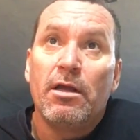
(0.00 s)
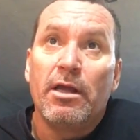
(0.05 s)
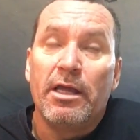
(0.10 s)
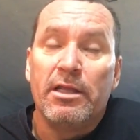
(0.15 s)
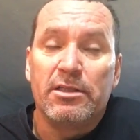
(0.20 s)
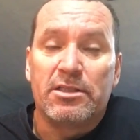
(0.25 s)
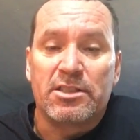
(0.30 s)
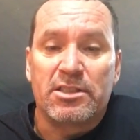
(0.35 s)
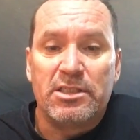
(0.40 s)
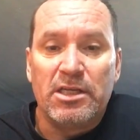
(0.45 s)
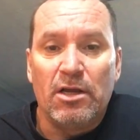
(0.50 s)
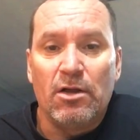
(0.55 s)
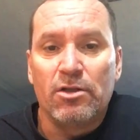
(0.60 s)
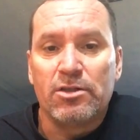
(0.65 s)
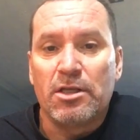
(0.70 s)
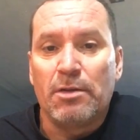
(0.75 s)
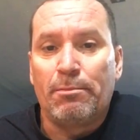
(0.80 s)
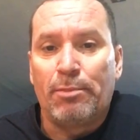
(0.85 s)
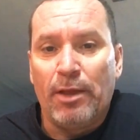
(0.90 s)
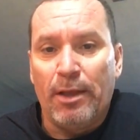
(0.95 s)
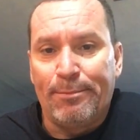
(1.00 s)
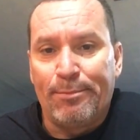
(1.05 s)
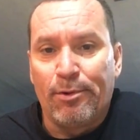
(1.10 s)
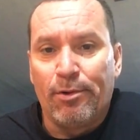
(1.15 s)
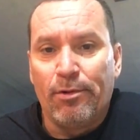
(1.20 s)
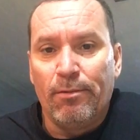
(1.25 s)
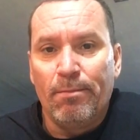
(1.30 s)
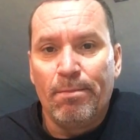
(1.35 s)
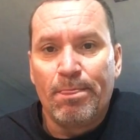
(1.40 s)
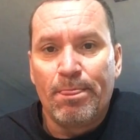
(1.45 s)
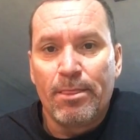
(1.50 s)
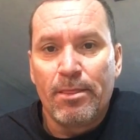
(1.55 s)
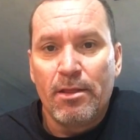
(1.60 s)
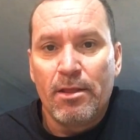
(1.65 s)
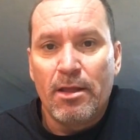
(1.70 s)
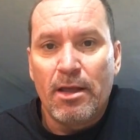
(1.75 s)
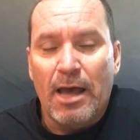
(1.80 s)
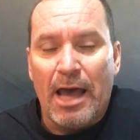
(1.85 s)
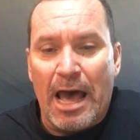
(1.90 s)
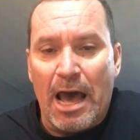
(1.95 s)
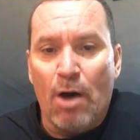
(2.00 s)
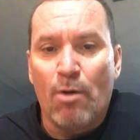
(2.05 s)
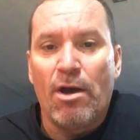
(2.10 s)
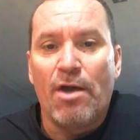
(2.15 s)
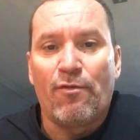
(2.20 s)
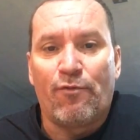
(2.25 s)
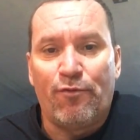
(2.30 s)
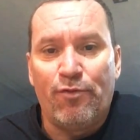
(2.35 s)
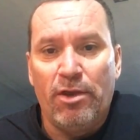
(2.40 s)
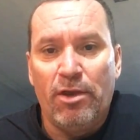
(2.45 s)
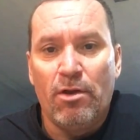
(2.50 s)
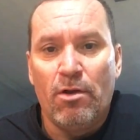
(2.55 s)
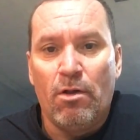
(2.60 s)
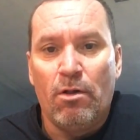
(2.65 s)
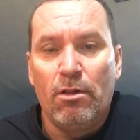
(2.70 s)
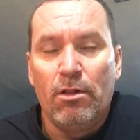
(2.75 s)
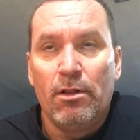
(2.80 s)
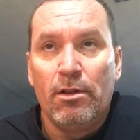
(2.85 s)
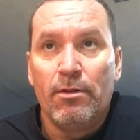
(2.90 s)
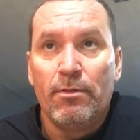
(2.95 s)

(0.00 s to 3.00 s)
instills in people how I feel